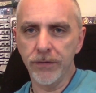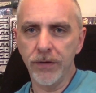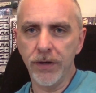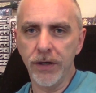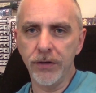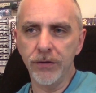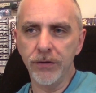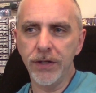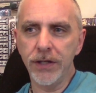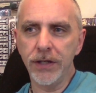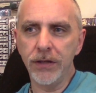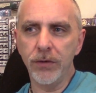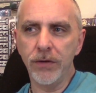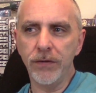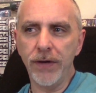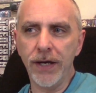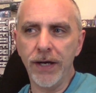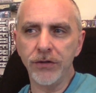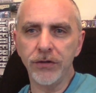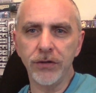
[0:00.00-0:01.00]
I don't think
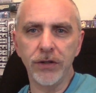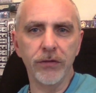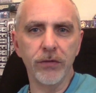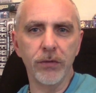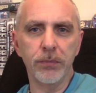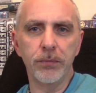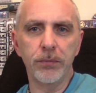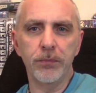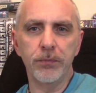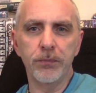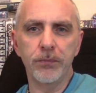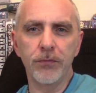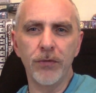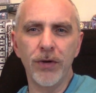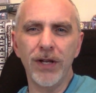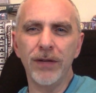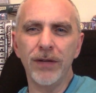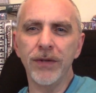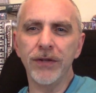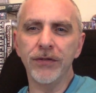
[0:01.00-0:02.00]
we've actually ever,
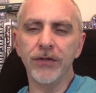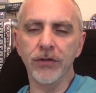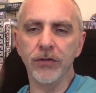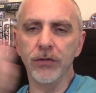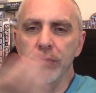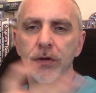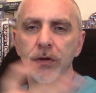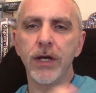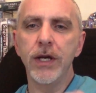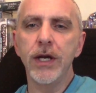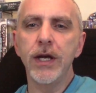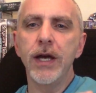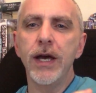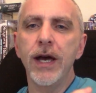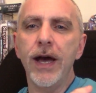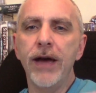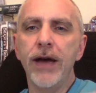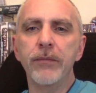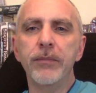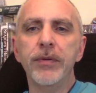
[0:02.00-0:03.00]
well, that's not true.
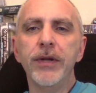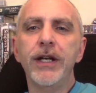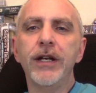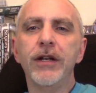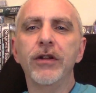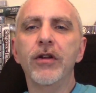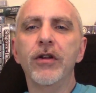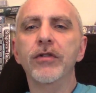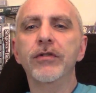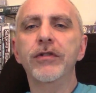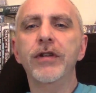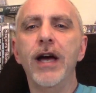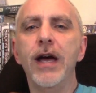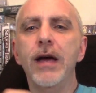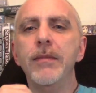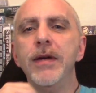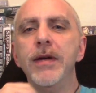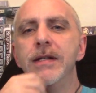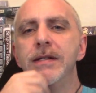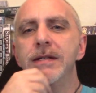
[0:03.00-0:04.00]
I haven't played it in a long
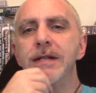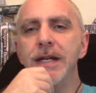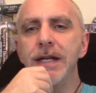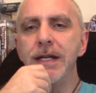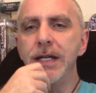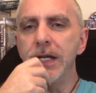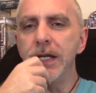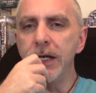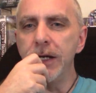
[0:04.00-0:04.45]
time as a